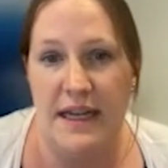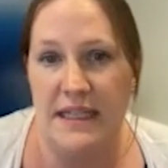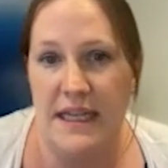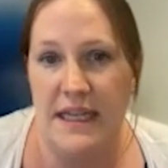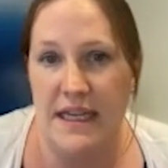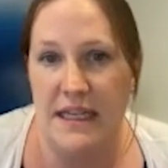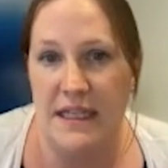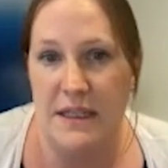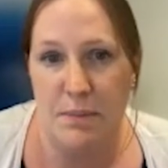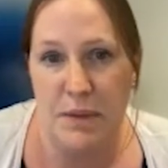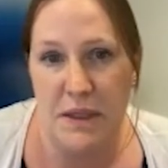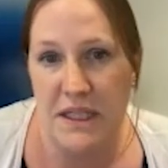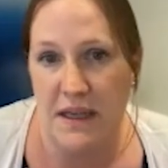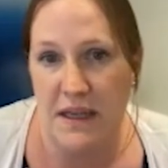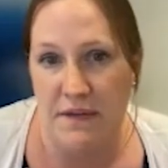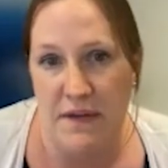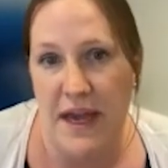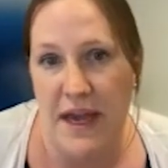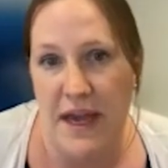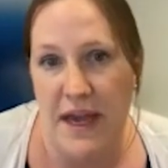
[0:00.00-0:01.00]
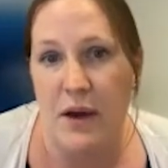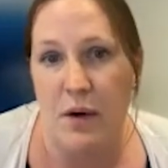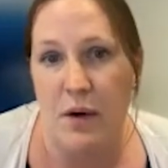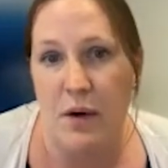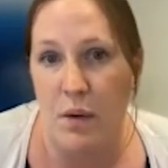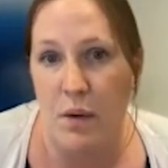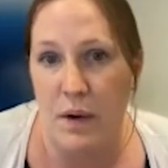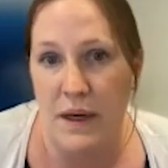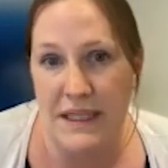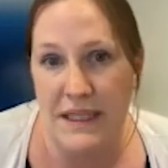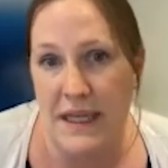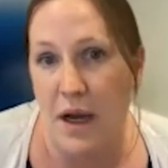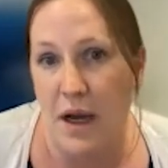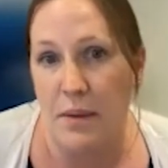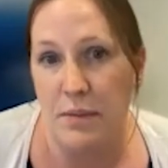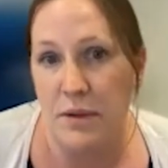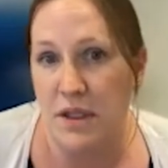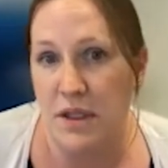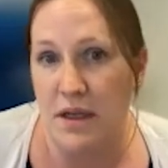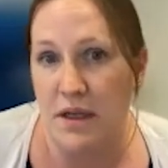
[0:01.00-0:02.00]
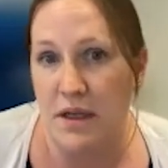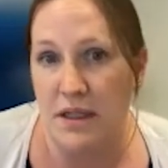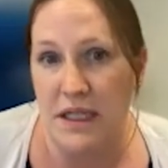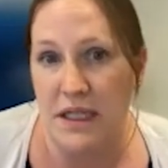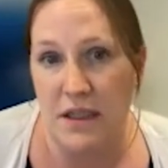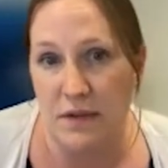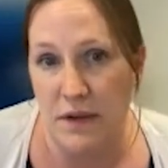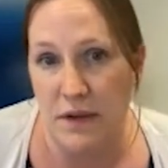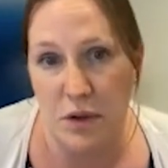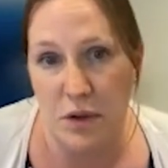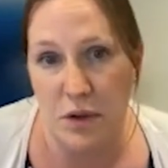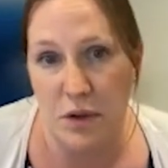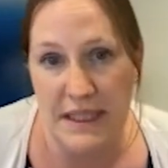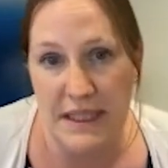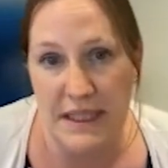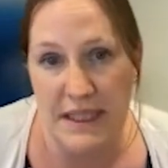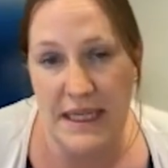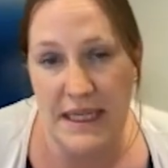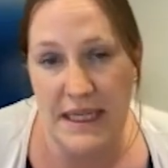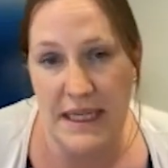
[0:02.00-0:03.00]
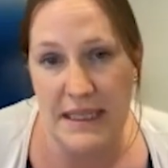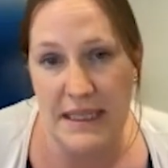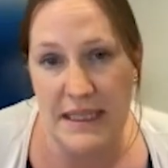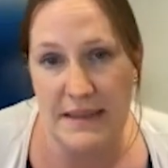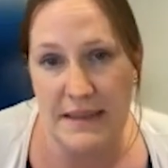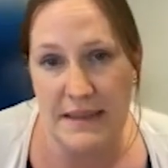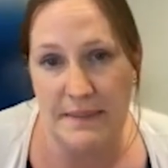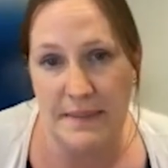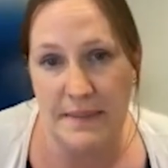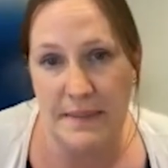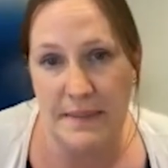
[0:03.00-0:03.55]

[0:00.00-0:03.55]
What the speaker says: Is it specific or is it up to individual businesses?